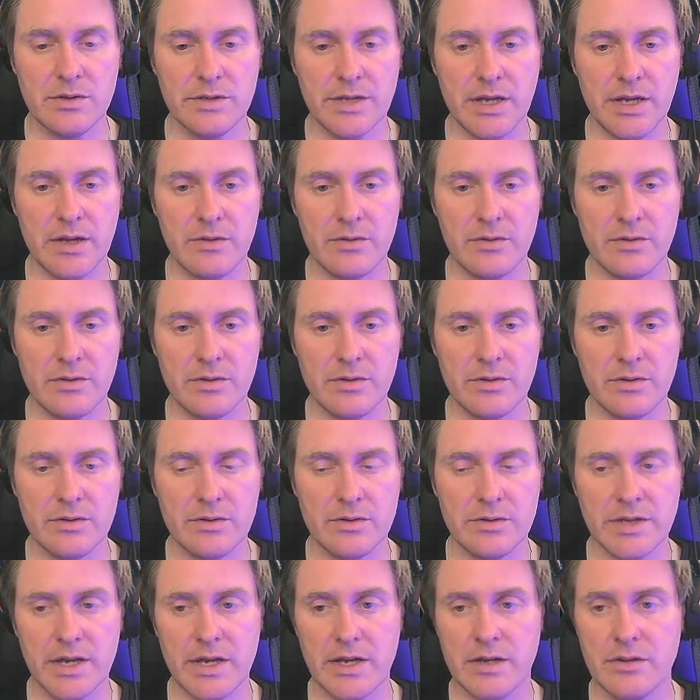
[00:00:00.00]

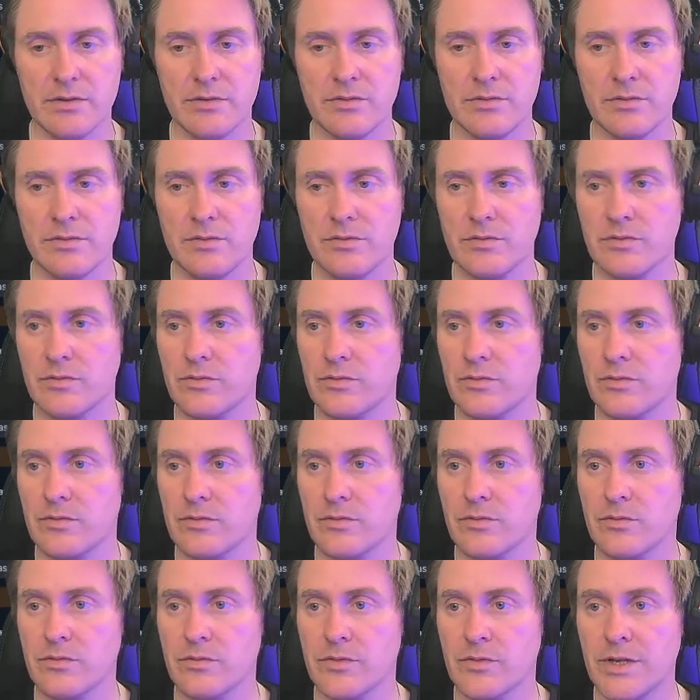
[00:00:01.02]
downside
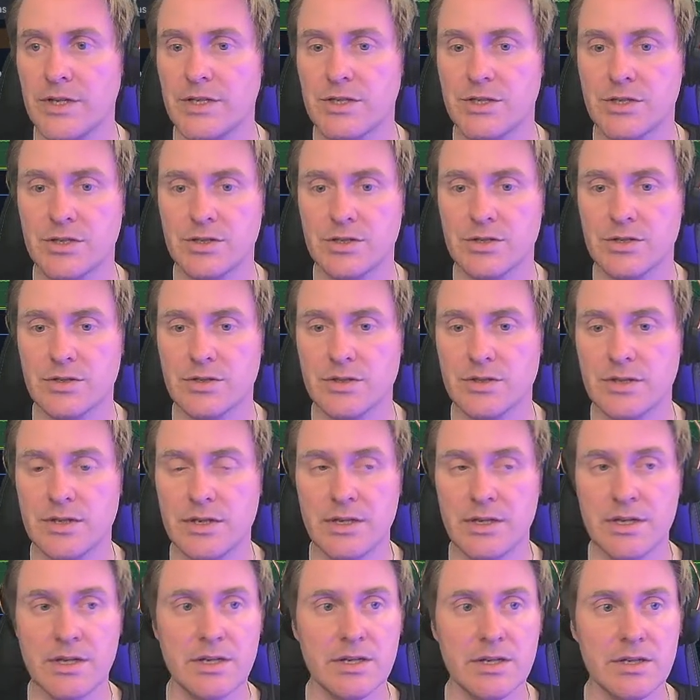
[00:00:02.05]
regions.
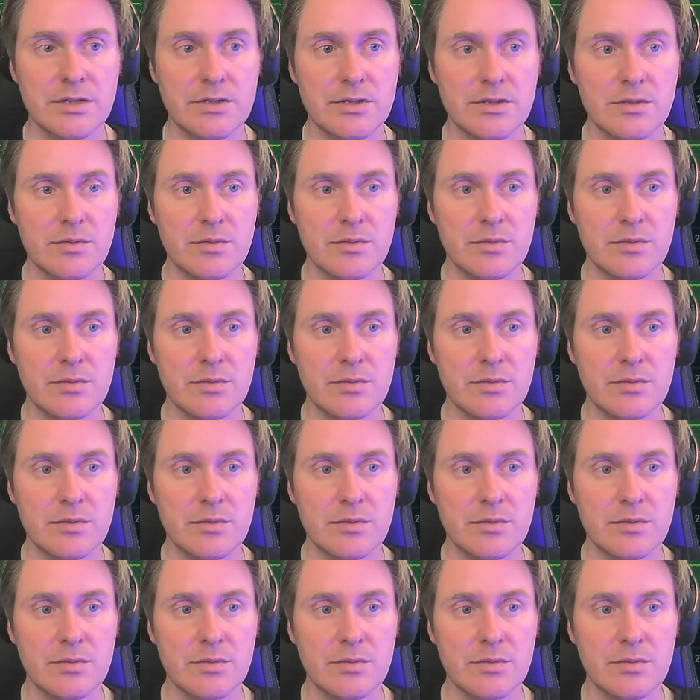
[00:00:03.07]
So